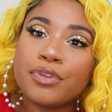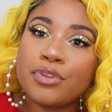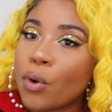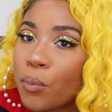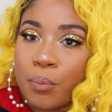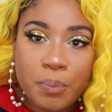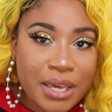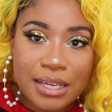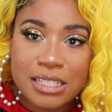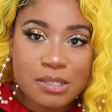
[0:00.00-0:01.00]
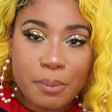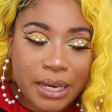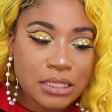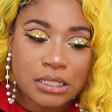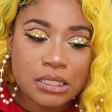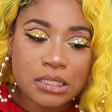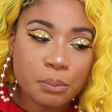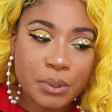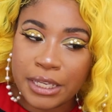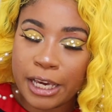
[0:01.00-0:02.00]
Don't be expected to
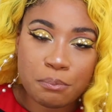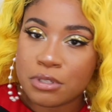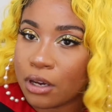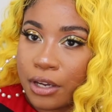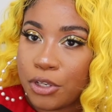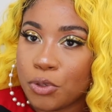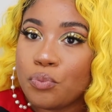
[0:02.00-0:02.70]
be kept on.